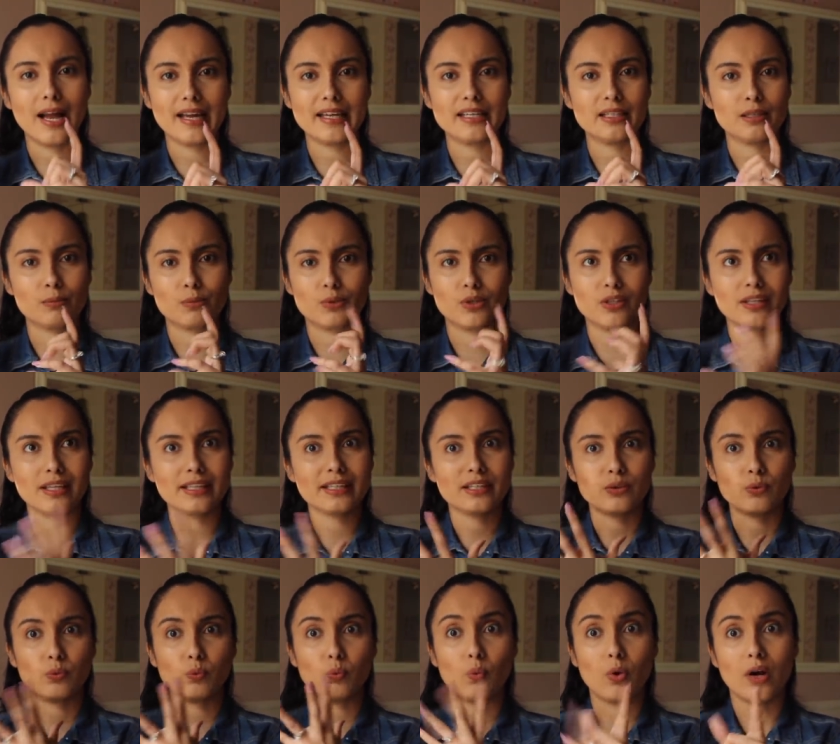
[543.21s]
item, or
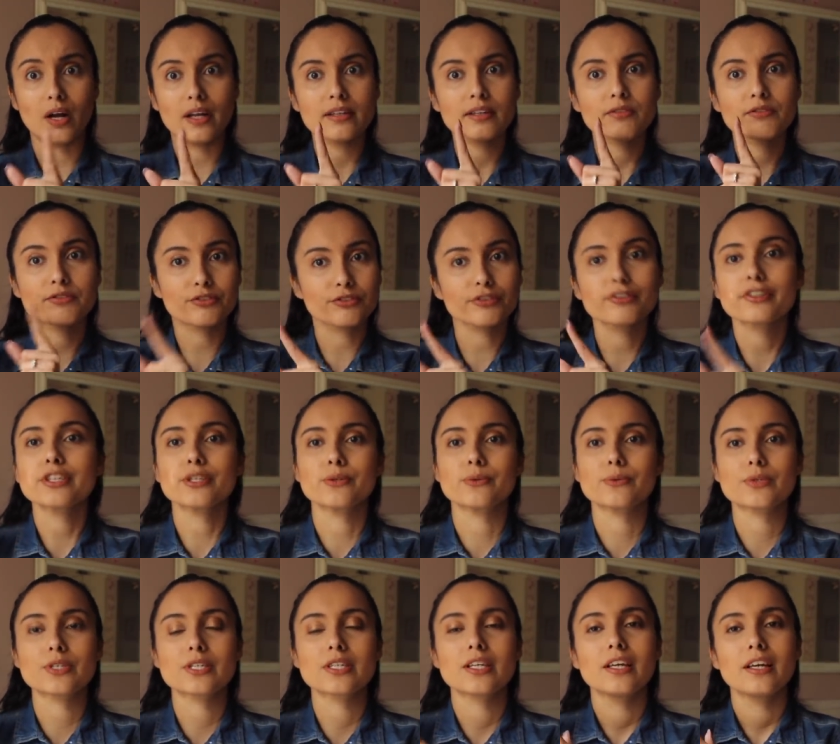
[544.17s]
like one
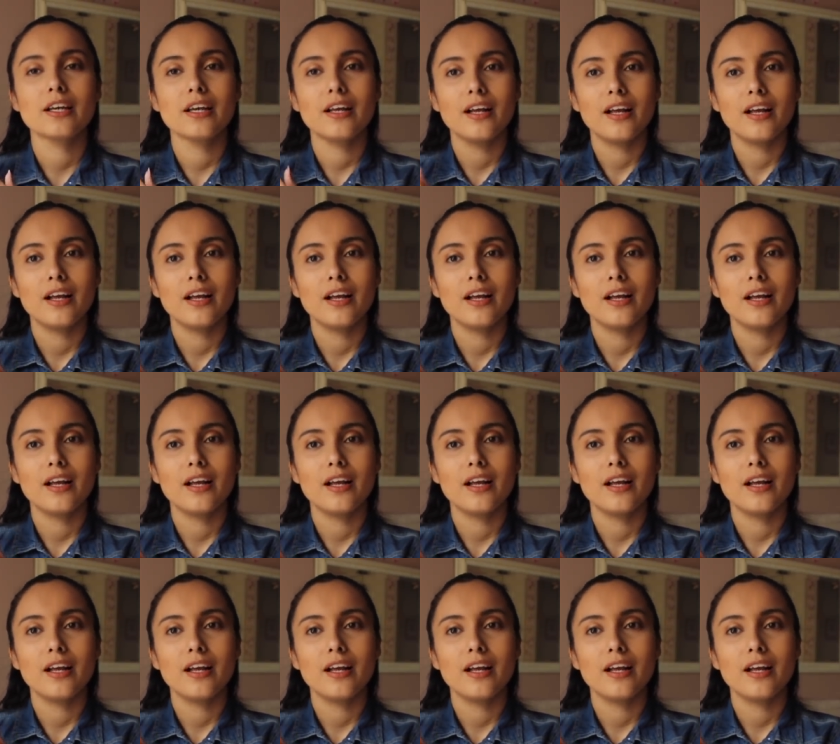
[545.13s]
fruit,